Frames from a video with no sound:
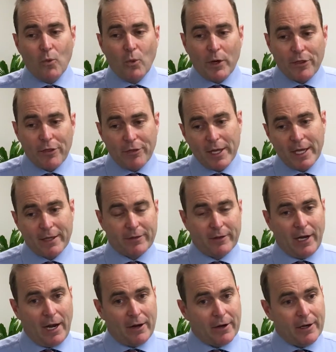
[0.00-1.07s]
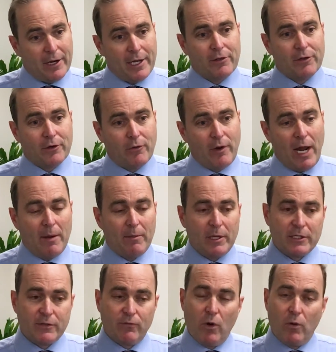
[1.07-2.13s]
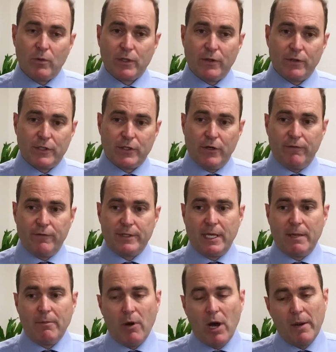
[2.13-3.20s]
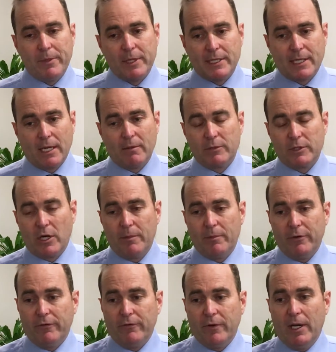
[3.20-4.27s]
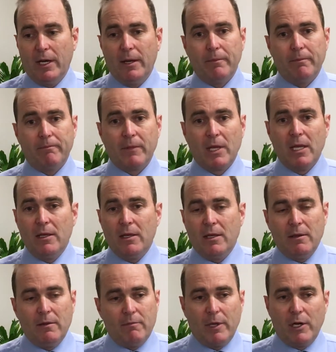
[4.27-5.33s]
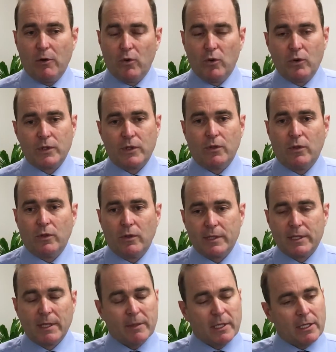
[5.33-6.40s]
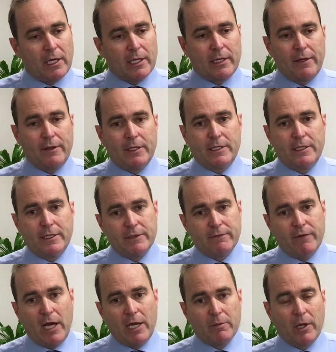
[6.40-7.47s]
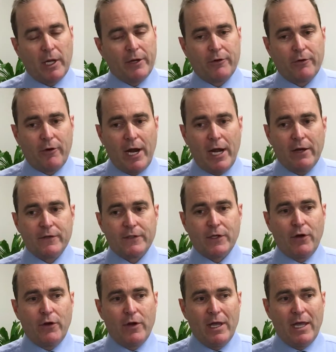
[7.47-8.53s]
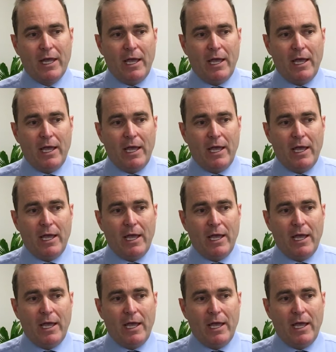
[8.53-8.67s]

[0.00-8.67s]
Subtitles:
we think that underneath the ground, because of what was on the surface, there might be some type of minerals or something like that that's valuable underground. So